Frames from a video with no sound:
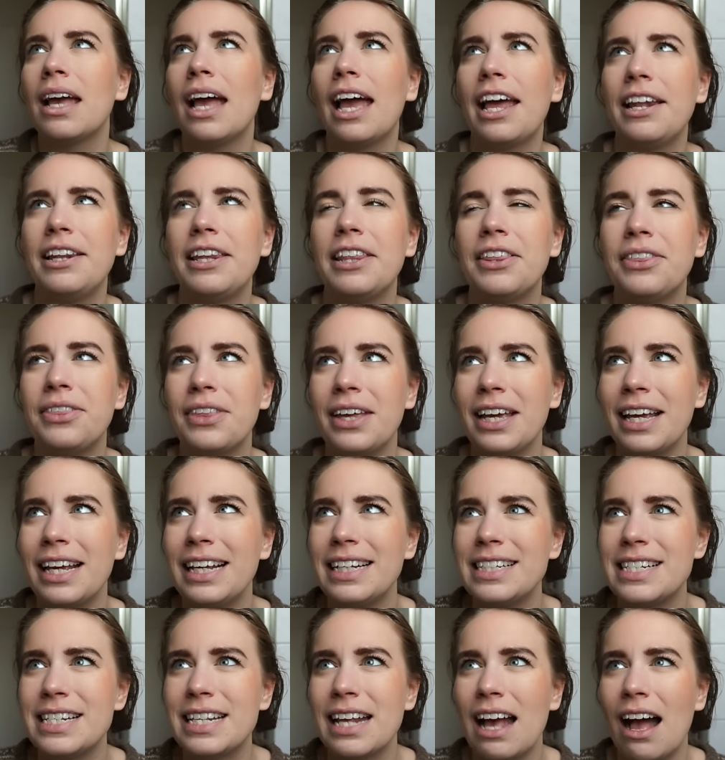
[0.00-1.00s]
And the thing
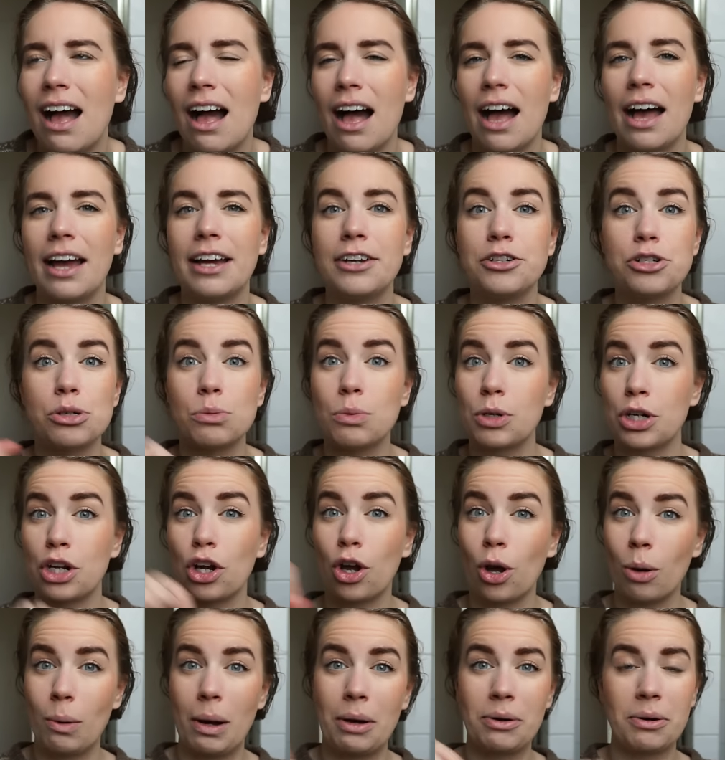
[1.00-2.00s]
is, I don't want
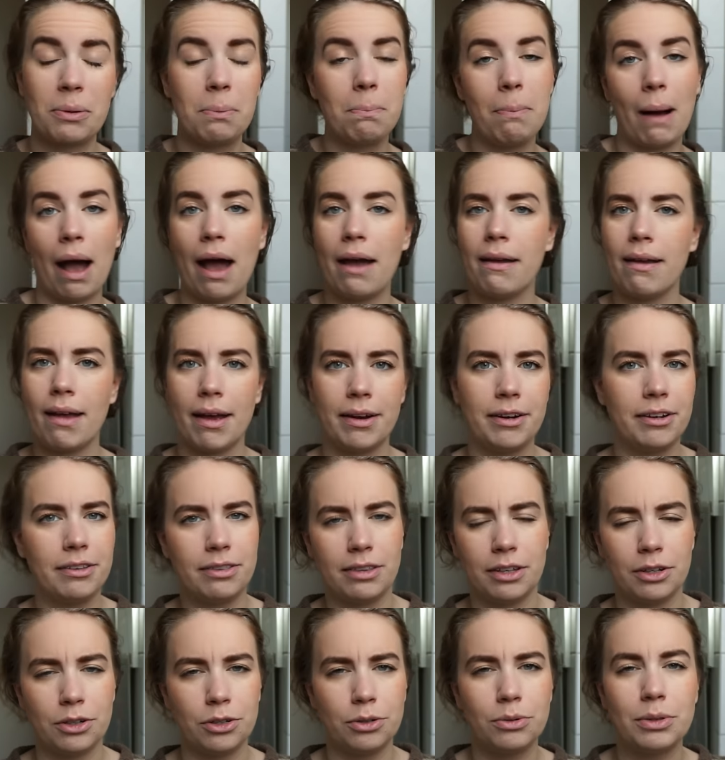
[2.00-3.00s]
to go out and buy
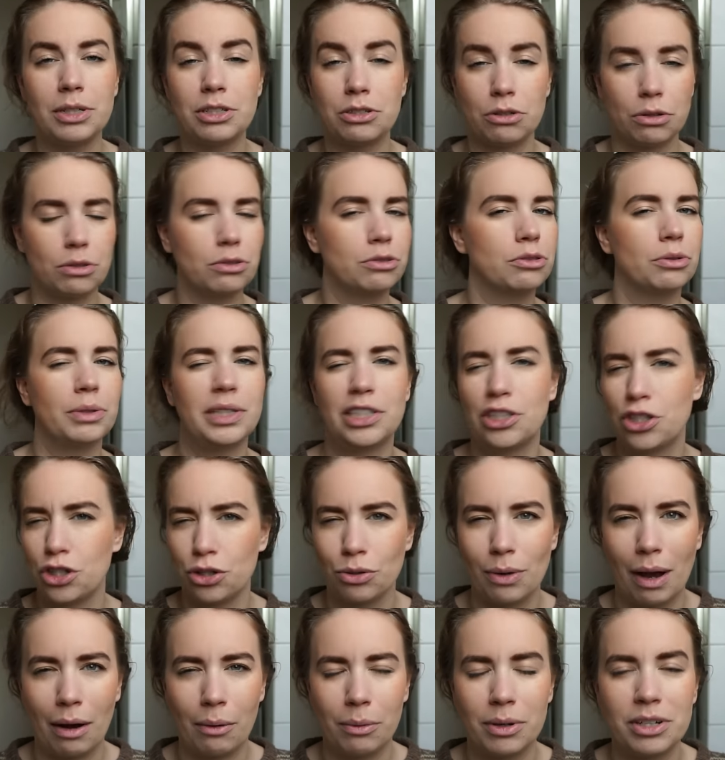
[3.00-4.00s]
anything new. It's also in
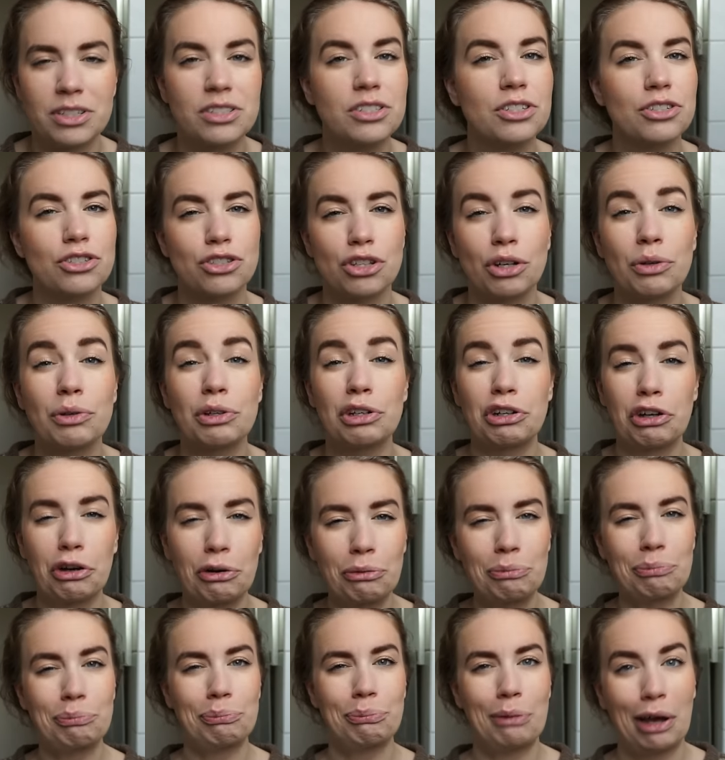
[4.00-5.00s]
2 hours, so you
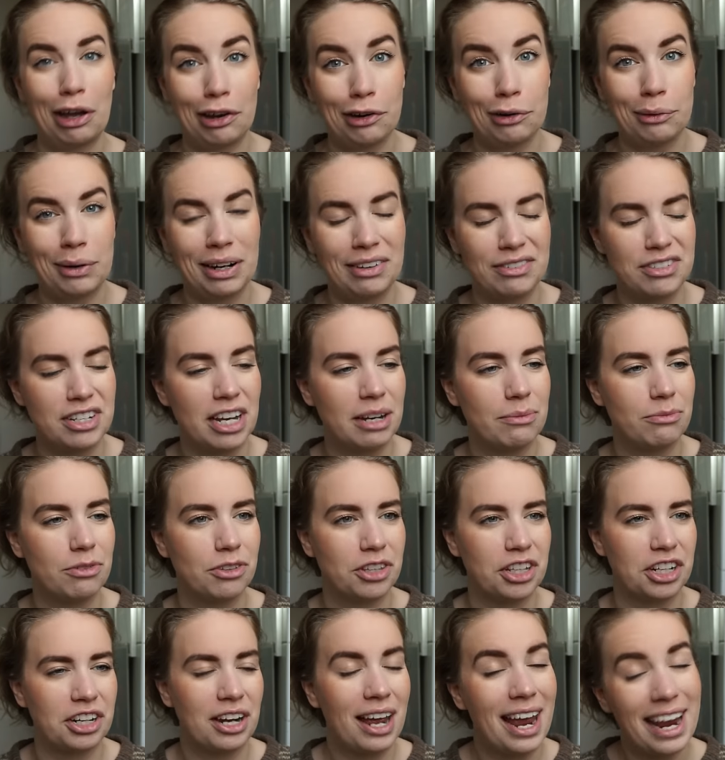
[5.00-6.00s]
know, I don't have time for
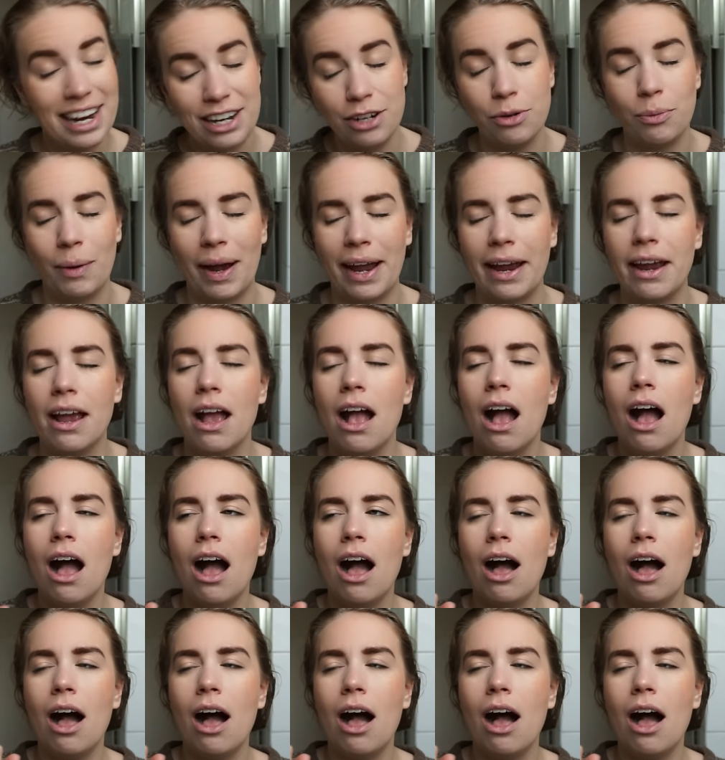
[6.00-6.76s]
that anyway.